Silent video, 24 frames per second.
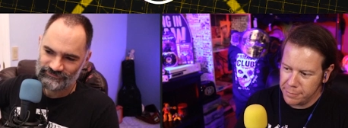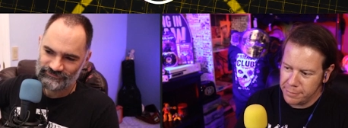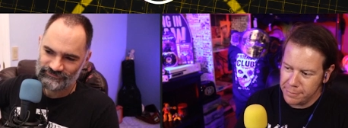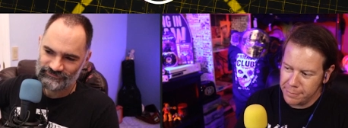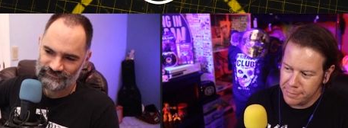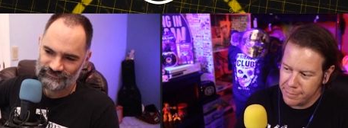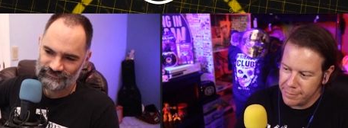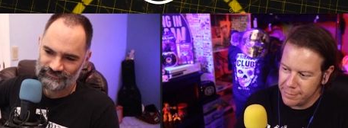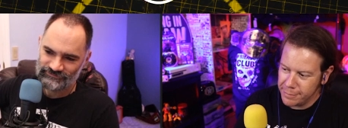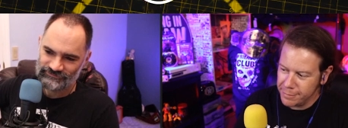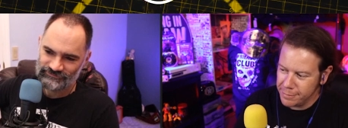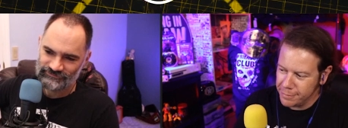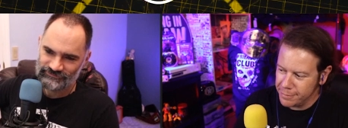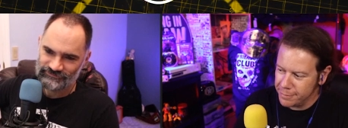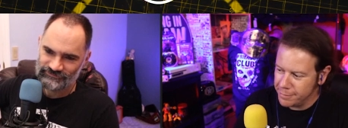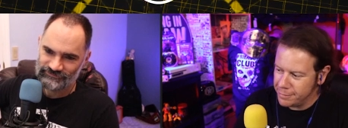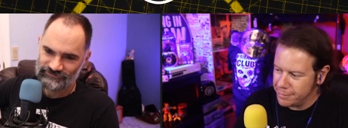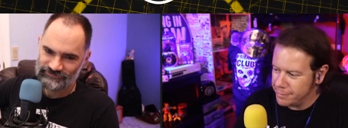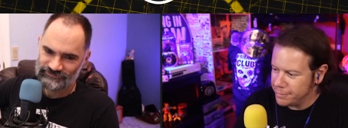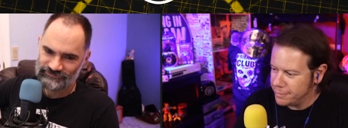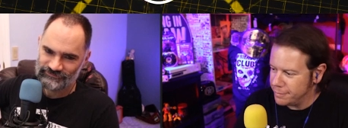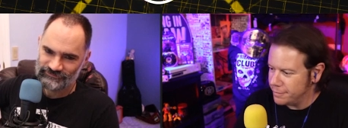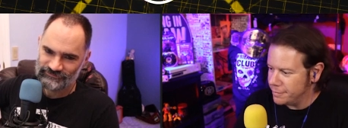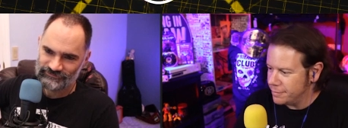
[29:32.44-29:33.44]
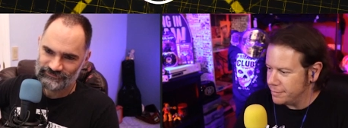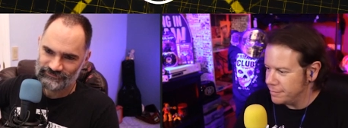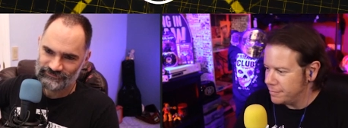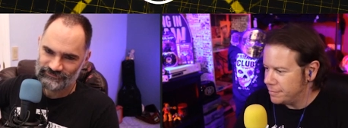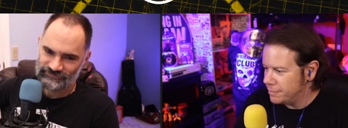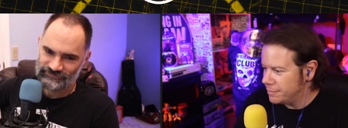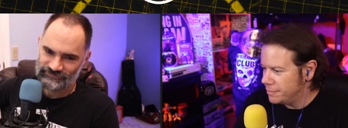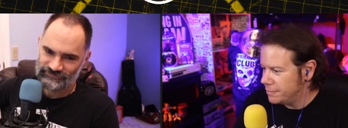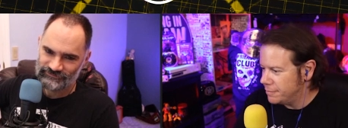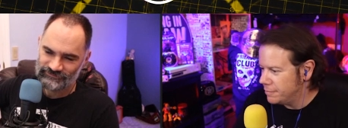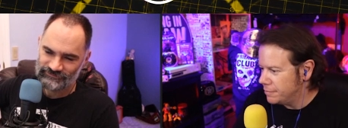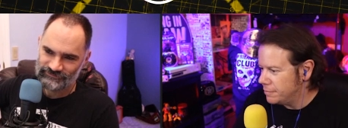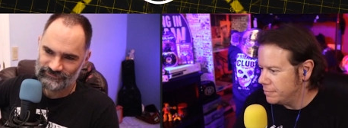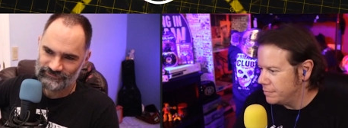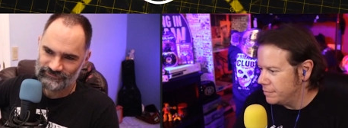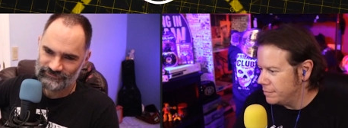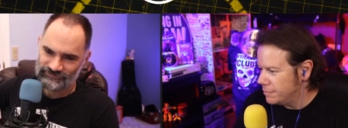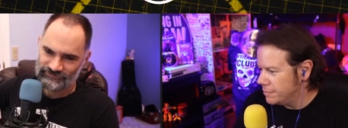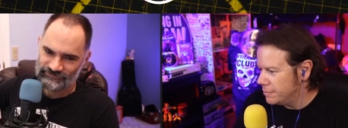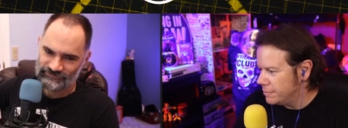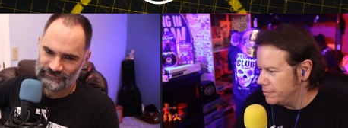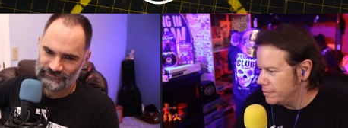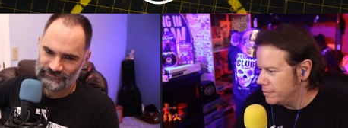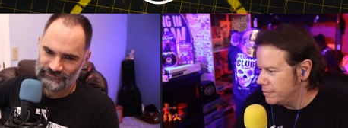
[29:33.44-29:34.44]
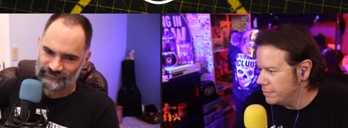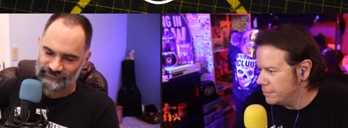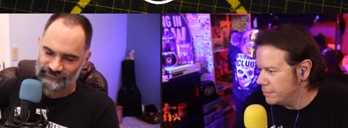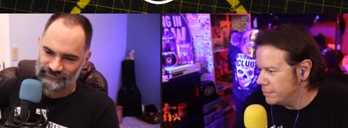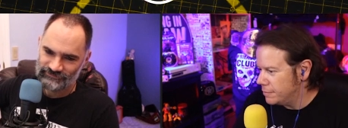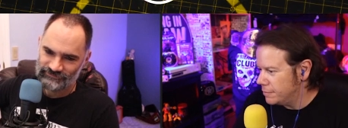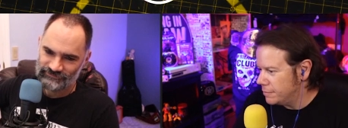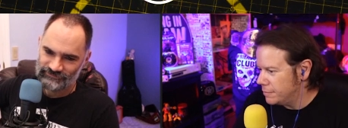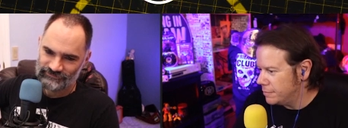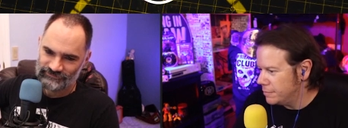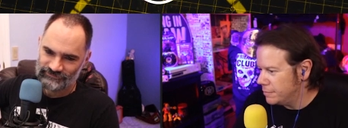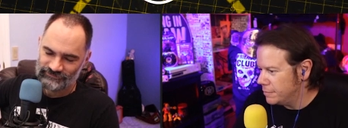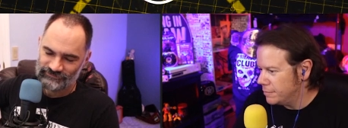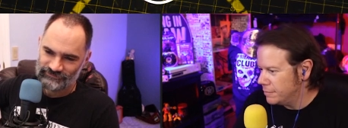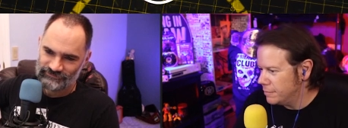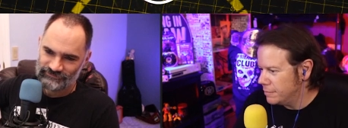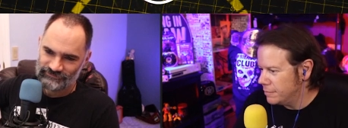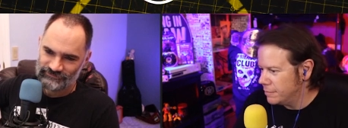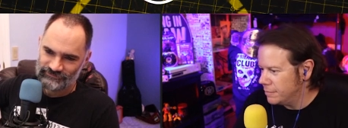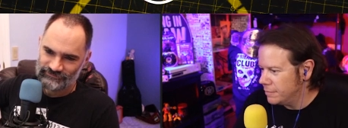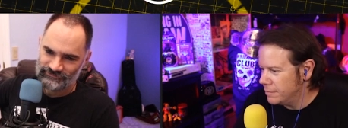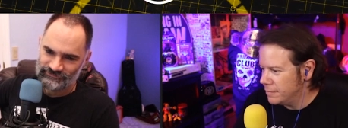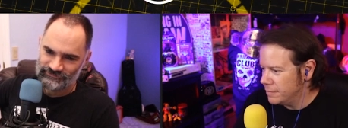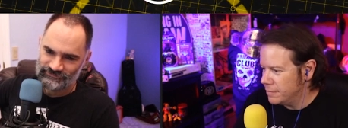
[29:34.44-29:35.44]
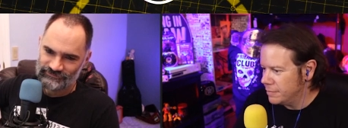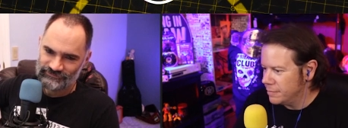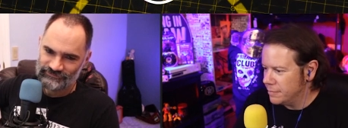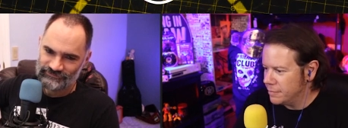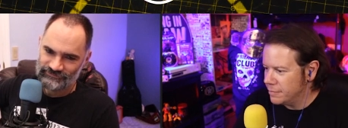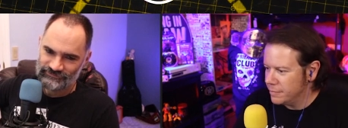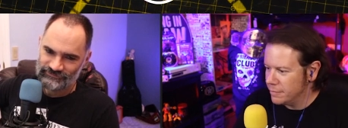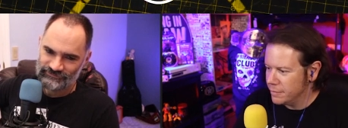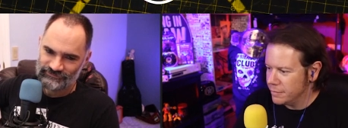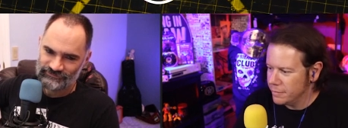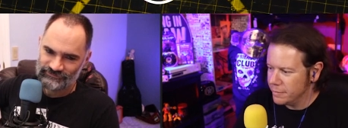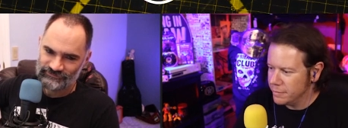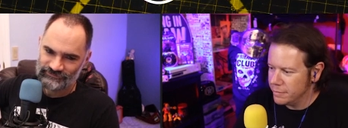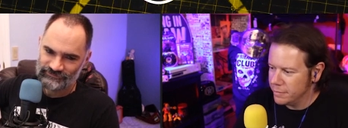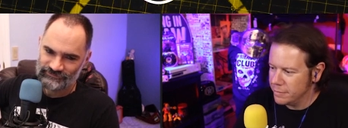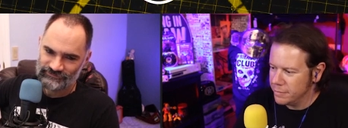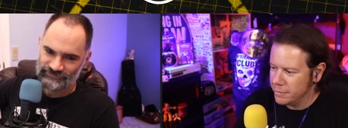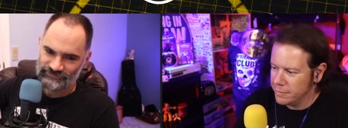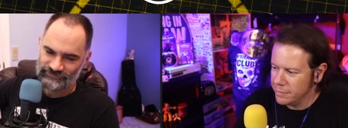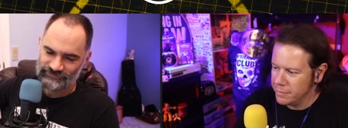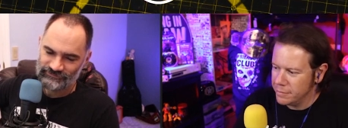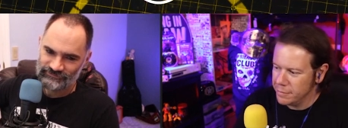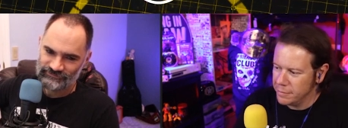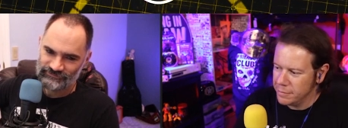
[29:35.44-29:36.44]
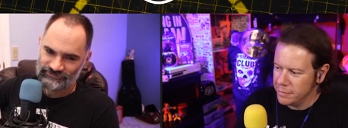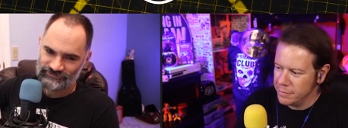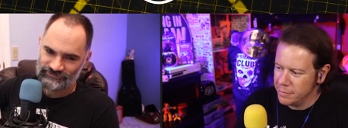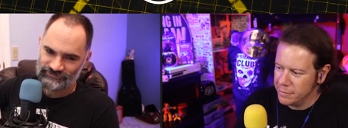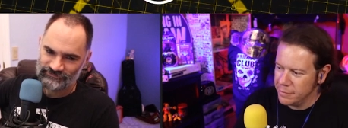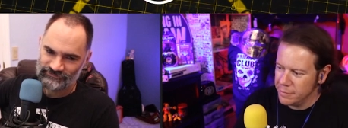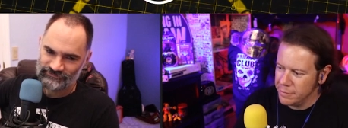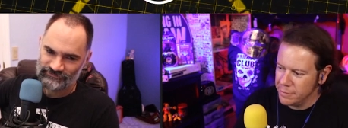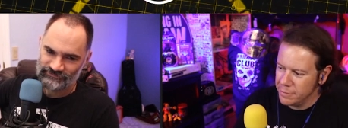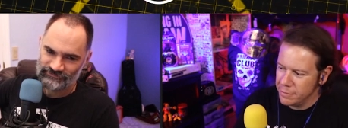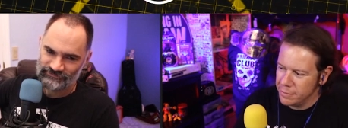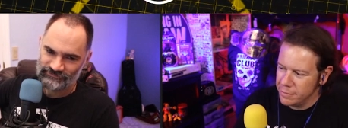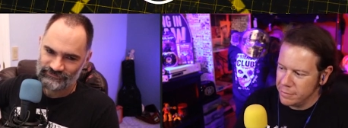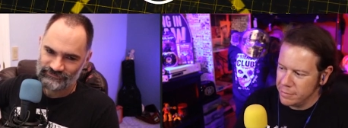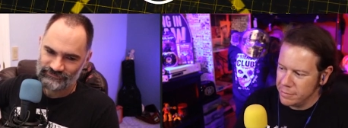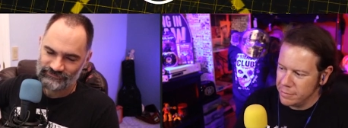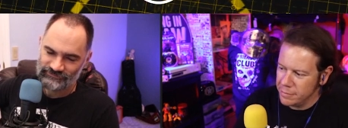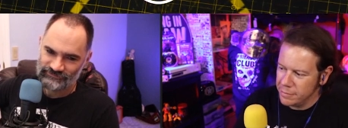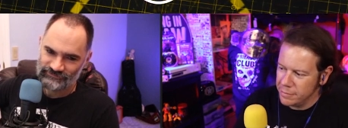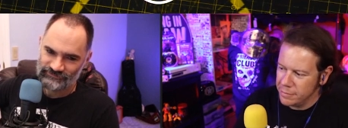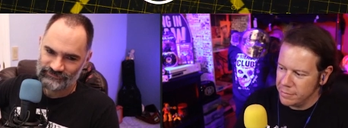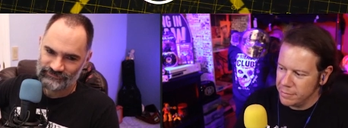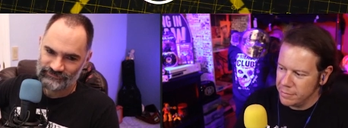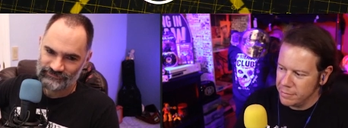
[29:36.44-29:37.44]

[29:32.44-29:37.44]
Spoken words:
Nobody speaks.